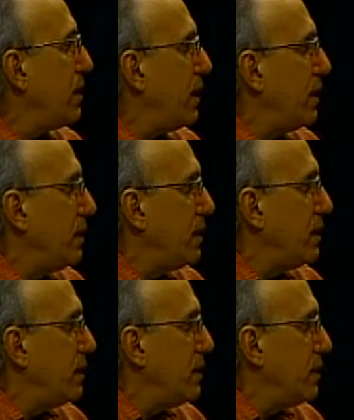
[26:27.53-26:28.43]

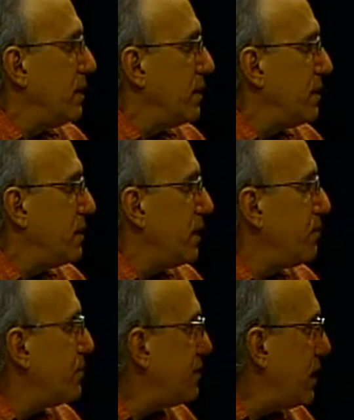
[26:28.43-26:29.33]
And uh, they
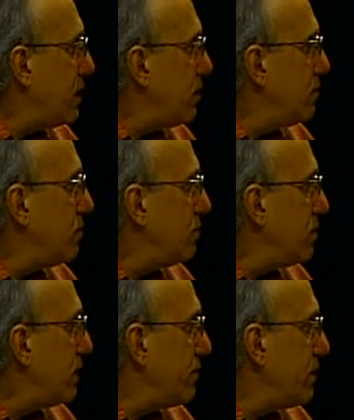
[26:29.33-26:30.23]
would say to you,
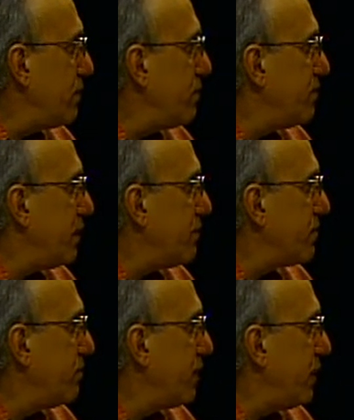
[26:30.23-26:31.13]
everything you say is
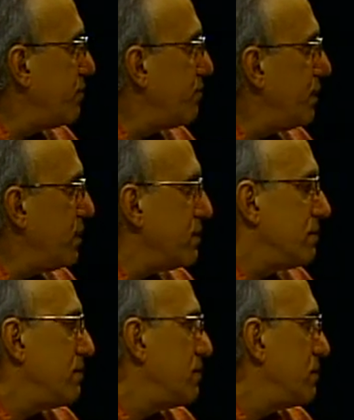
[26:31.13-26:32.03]
great, but
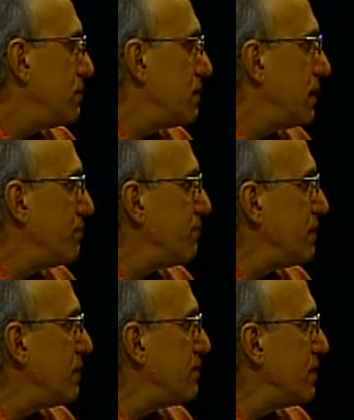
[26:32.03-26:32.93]
the
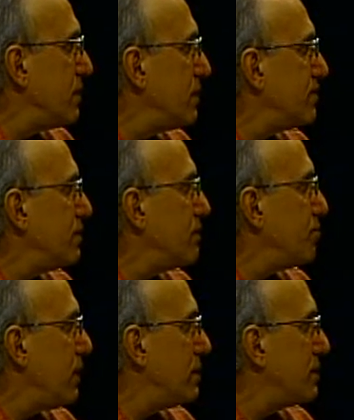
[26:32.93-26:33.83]
government doesn't listen, the
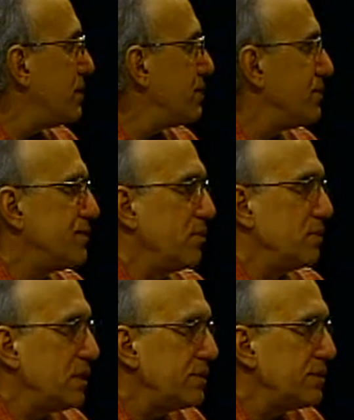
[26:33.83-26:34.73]
politicians
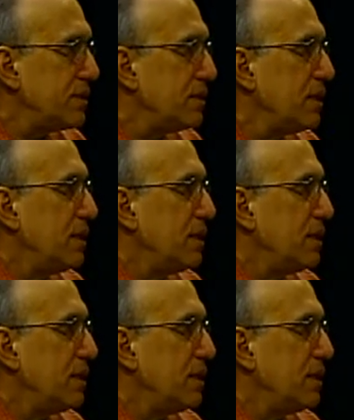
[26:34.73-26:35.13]
don't listen,